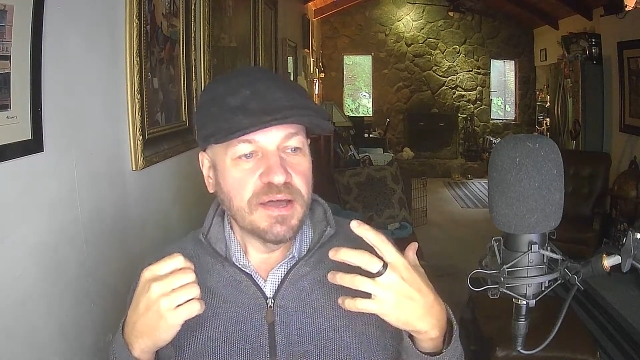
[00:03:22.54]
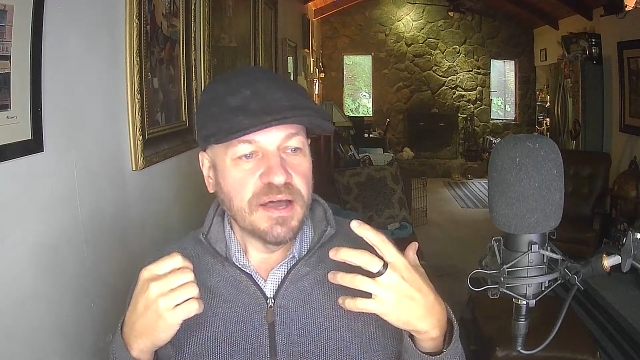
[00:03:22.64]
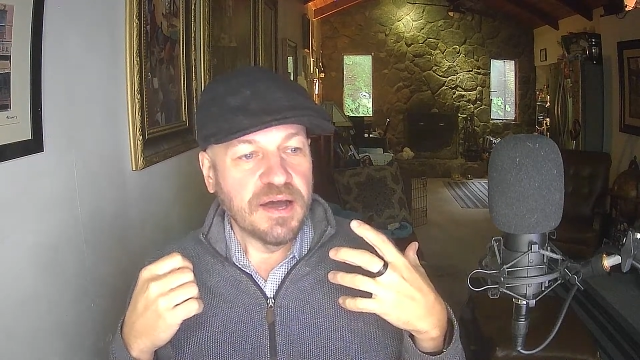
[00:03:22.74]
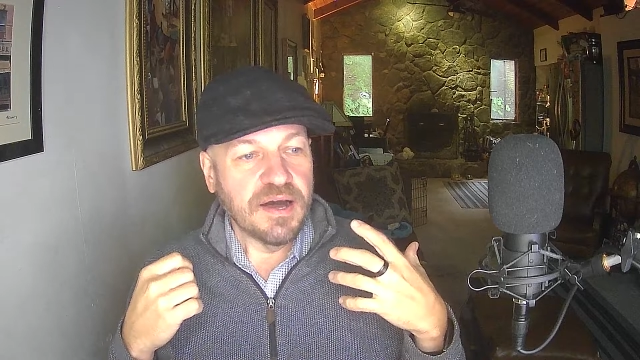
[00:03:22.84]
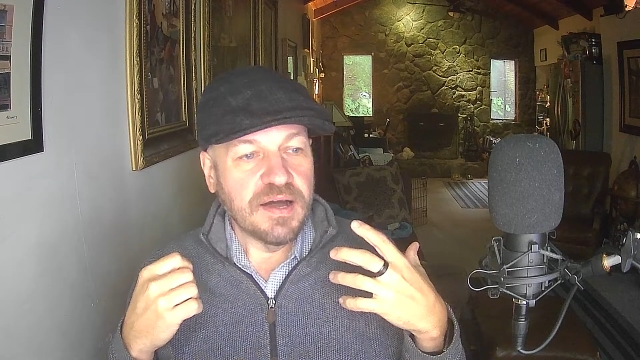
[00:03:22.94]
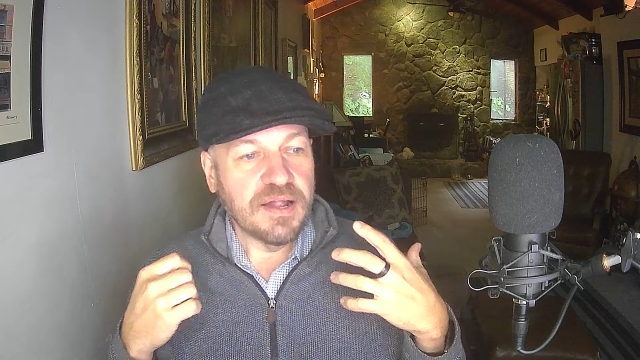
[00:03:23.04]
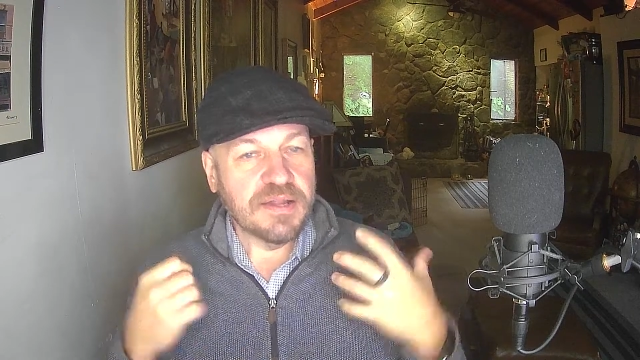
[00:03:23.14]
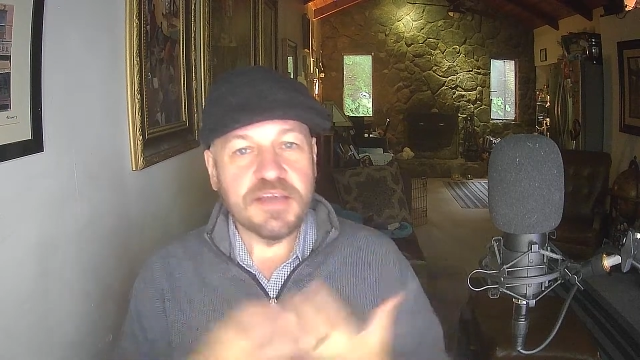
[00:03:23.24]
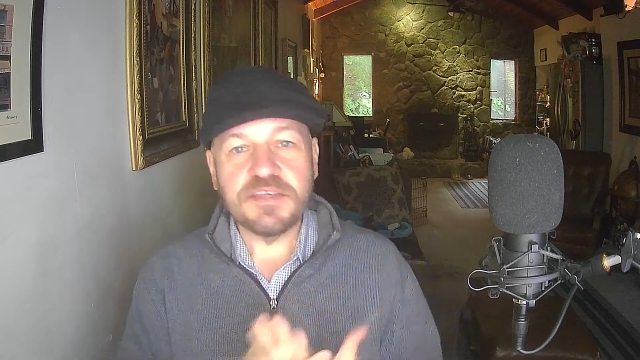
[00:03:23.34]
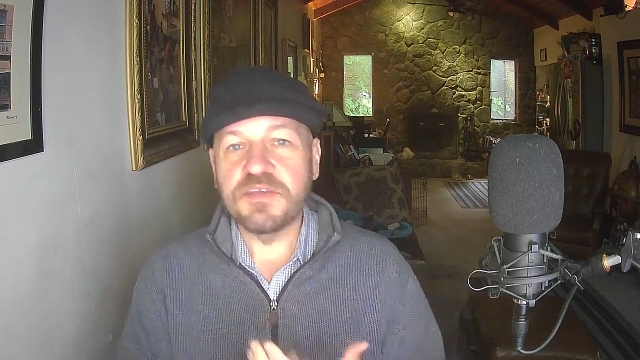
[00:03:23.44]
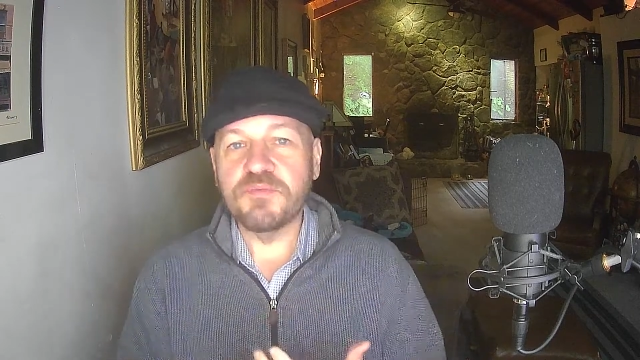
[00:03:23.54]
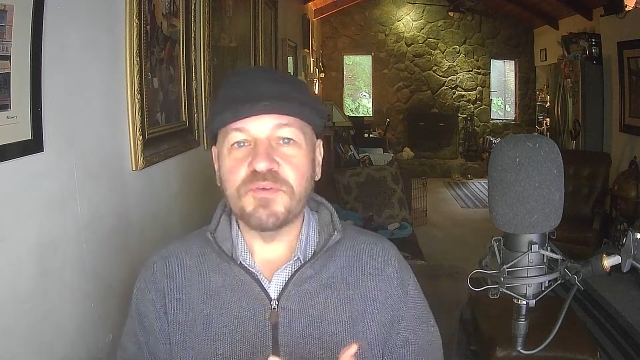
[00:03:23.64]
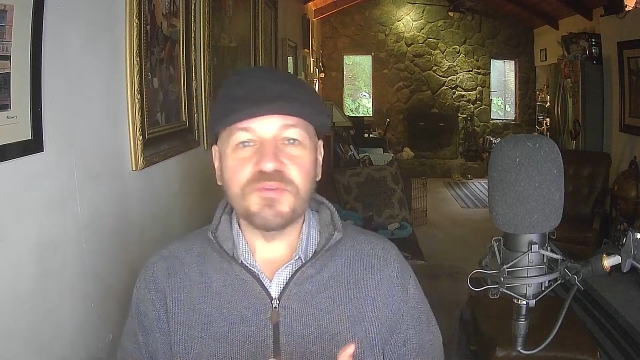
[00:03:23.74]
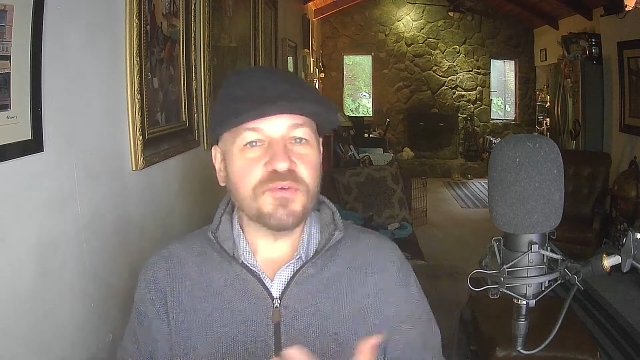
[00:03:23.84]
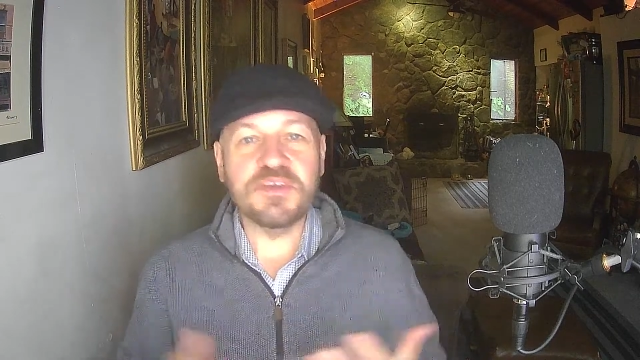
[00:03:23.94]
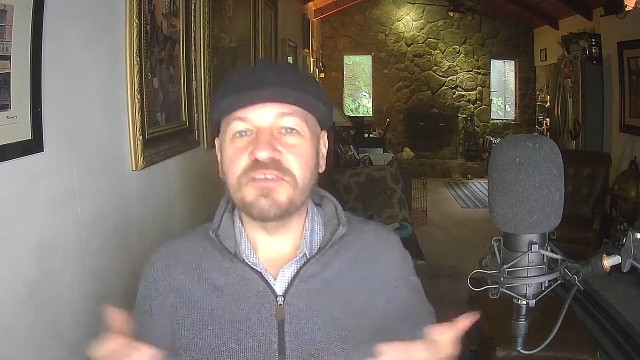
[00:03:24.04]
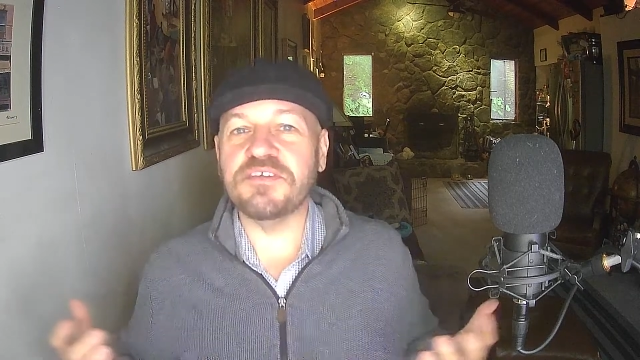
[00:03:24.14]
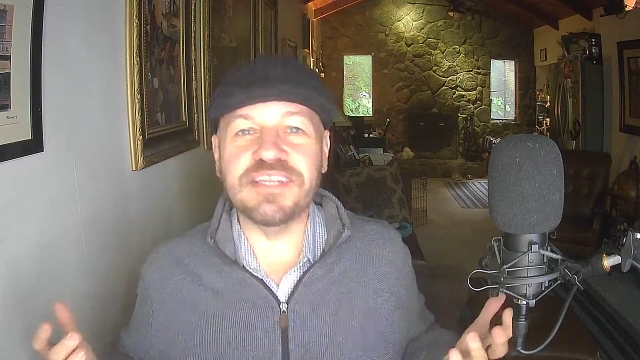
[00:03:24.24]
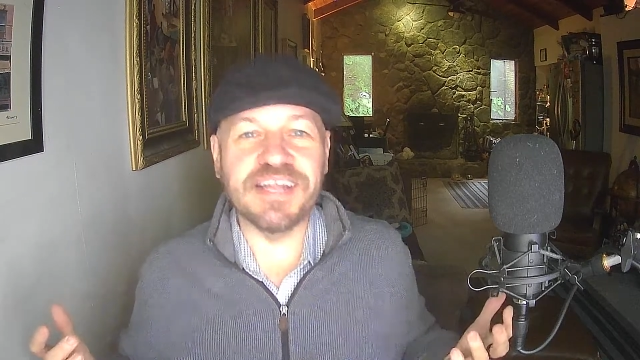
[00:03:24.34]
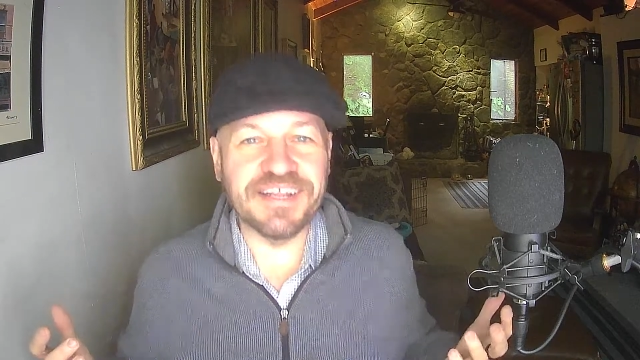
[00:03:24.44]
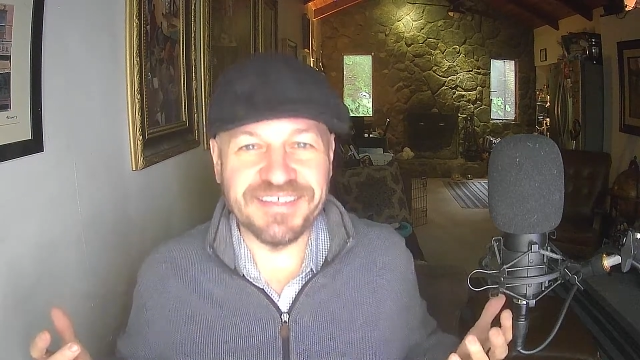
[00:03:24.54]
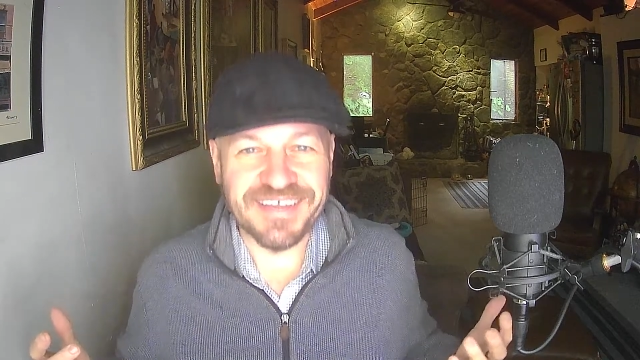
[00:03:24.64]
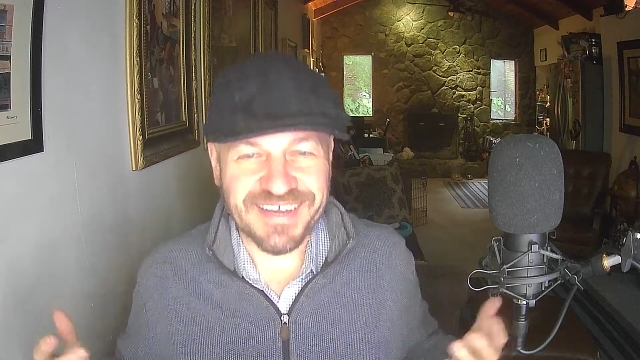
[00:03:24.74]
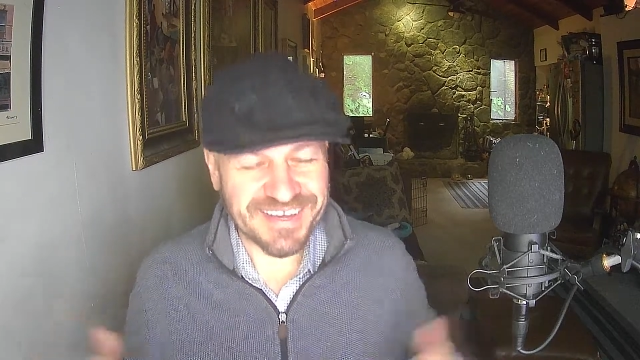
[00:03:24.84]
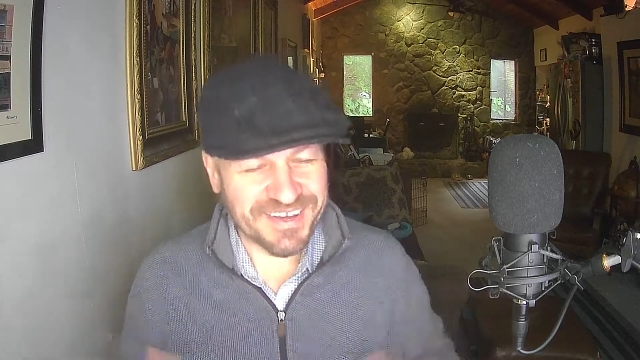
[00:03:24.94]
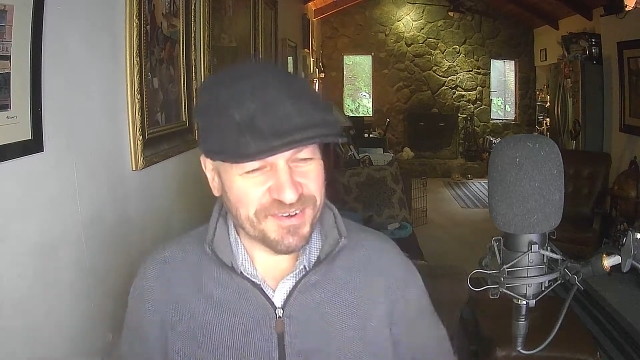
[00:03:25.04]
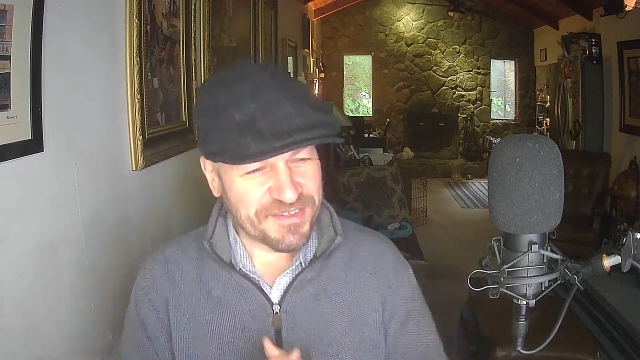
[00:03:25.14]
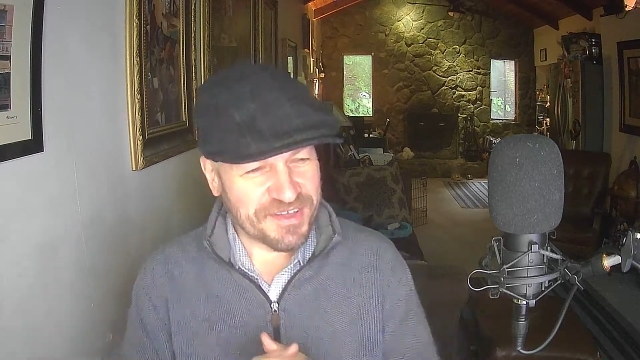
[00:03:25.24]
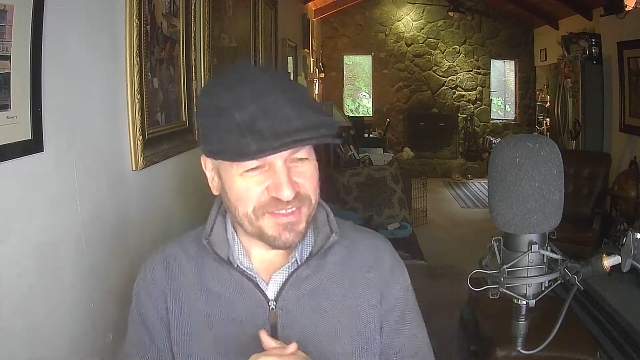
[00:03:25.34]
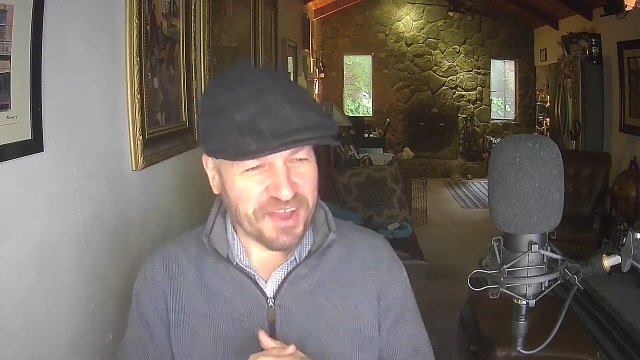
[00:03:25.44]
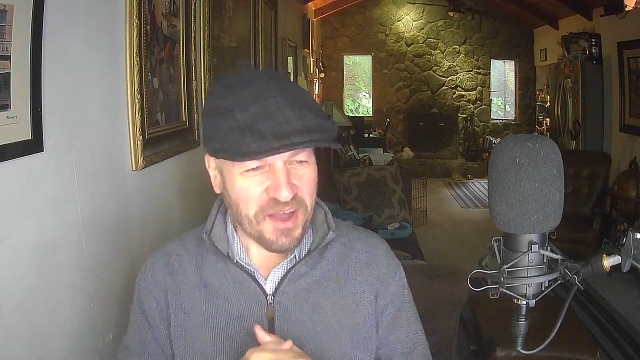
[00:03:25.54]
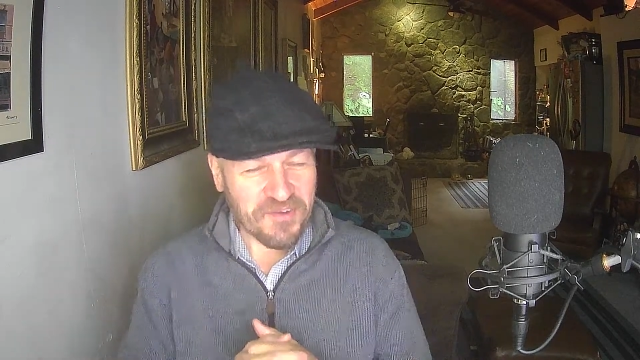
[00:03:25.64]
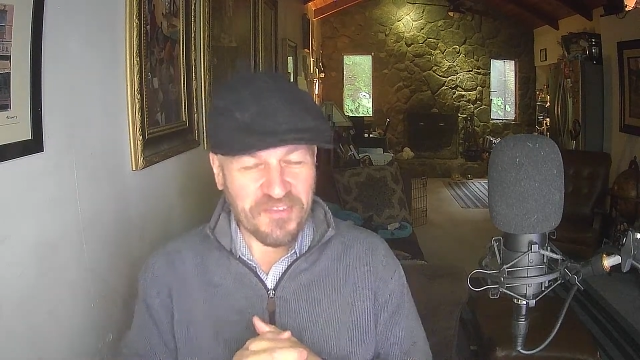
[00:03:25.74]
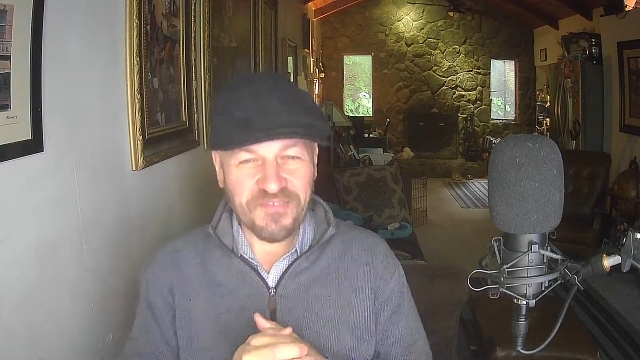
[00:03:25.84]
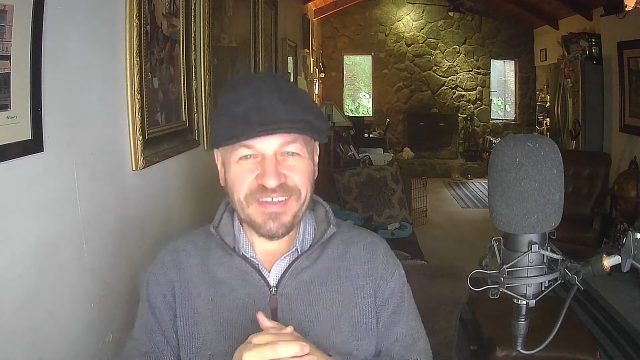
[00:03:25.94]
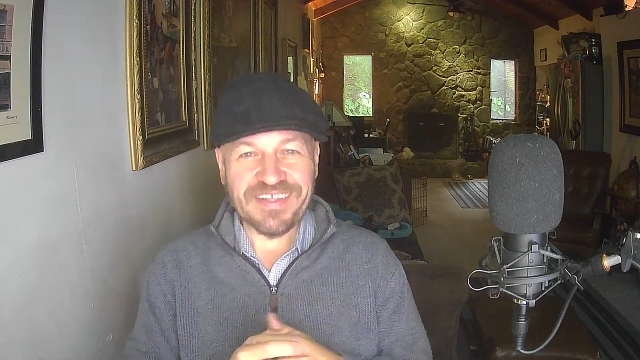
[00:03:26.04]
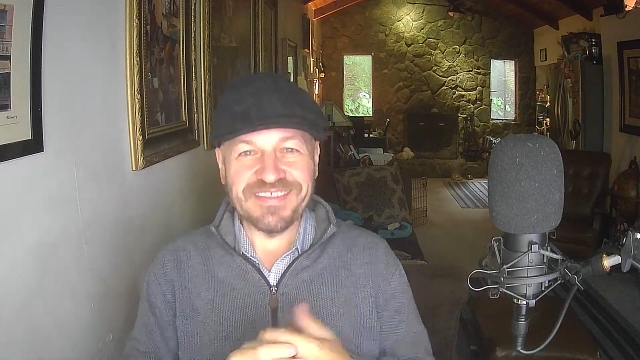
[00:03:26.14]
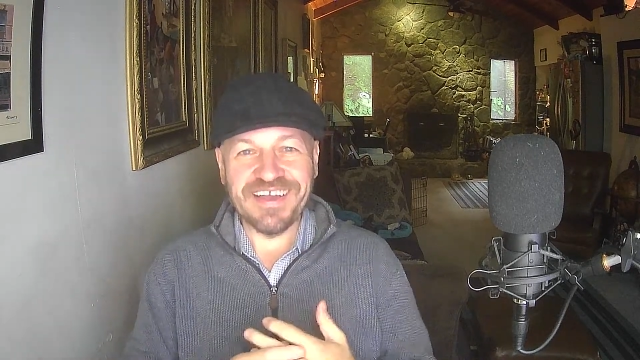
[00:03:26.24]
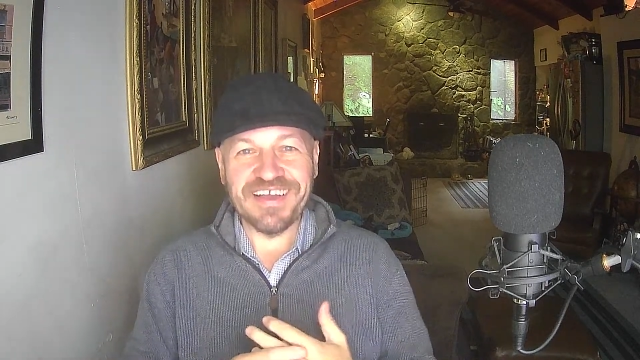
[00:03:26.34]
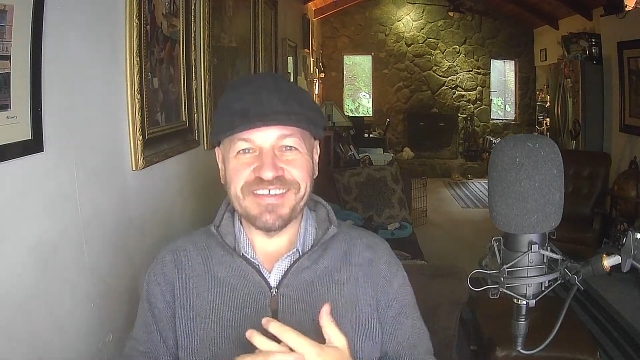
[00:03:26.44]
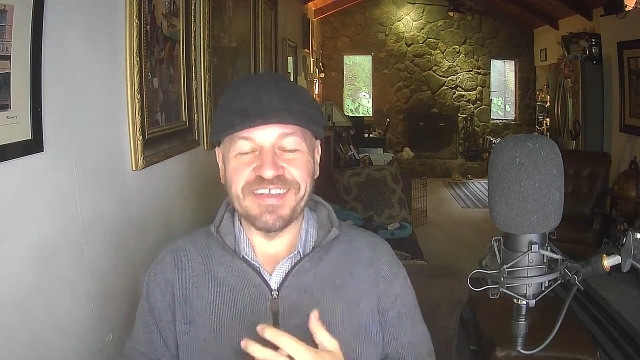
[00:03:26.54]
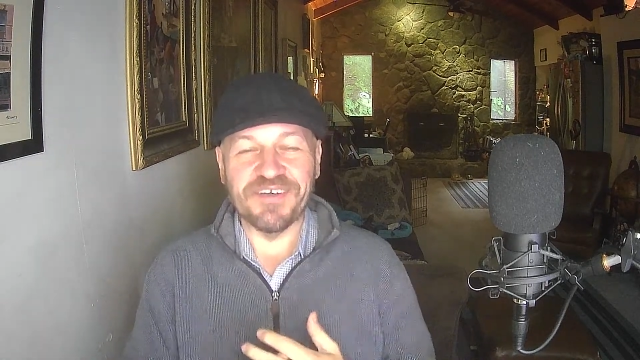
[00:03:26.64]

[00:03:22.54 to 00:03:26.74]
Next, he wrote, turkeys will eat anything, which I thought was fantastic.